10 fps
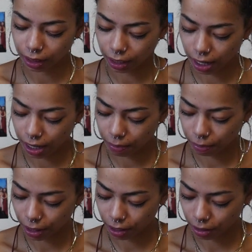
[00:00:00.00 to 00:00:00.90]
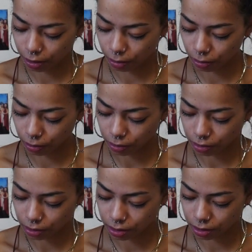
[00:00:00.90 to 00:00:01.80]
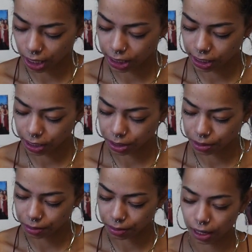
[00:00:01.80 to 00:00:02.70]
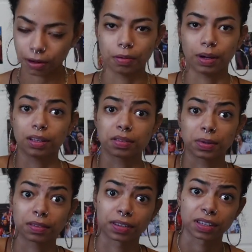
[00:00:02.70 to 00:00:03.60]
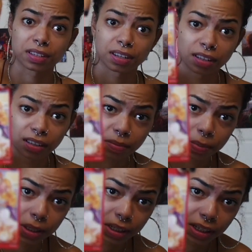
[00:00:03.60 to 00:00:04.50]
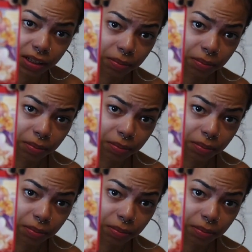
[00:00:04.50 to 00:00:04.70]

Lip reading: The 9 of Pentacles. Nice hair too. I don't know why this motherfucker's cutting this bitch's hair,